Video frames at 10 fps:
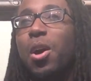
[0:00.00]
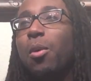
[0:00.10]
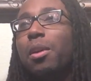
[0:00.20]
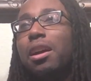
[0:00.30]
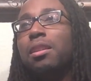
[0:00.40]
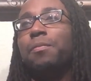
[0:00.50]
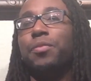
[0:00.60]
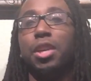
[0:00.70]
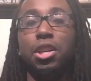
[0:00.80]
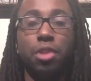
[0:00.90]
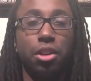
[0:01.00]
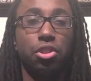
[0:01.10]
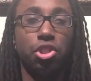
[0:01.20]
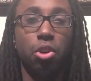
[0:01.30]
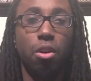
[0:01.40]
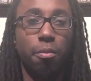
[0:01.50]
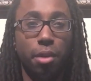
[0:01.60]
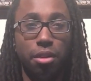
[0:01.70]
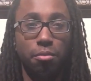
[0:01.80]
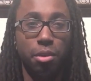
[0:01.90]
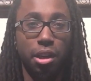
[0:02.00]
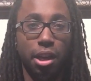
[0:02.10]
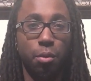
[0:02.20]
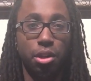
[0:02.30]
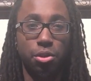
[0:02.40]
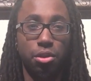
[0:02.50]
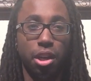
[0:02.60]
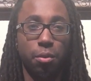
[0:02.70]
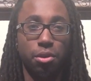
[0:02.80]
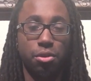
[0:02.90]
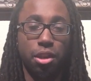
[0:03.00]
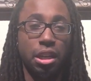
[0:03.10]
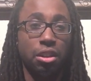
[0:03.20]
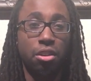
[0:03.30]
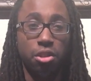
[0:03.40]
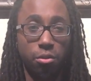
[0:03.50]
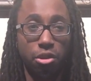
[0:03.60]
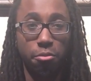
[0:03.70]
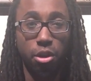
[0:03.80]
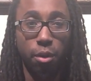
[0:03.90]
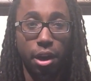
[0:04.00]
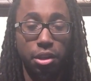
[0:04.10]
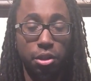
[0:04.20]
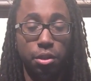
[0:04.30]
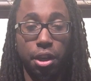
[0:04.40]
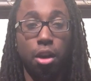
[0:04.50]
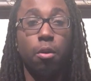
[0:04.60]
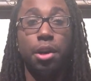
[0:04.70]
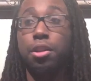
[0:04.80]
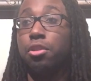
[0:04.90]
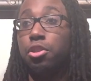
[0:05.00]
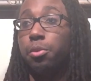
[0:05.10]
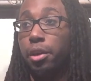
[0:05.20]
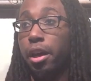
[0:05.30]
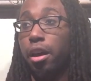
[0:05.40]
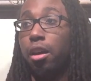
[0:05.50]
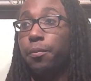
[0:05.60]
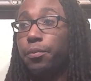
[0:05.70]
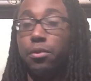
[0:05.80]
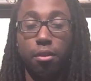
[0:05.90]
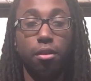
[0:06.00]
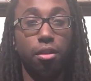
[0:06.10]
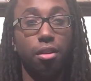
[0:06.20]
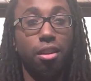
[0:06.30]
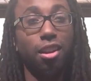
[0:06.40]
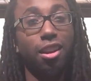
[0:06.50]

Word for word: when he tried to show up and be like, what did you say? What did you say? And thought she was going to be quiet. She was like, oh, I thought you were gay. You know?